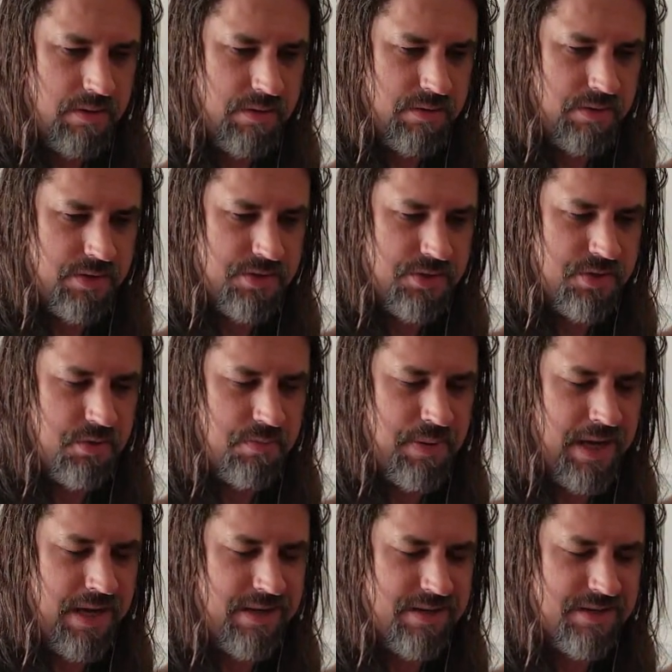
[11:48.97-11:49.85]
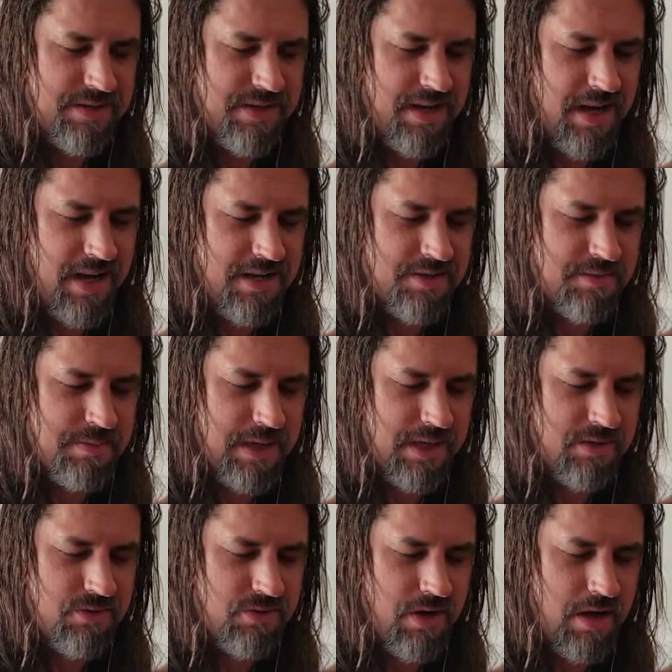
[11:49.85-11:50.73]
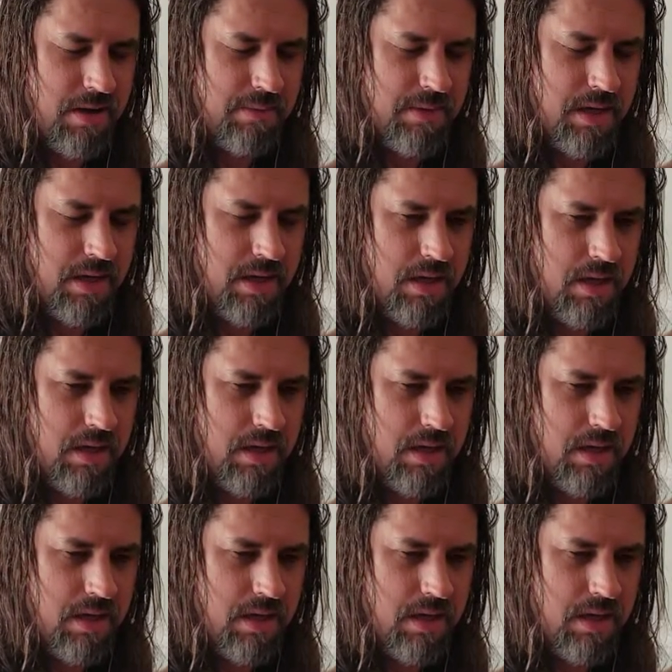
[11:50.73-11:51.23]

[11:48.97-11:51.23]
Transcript: the stupendous cosmic drama.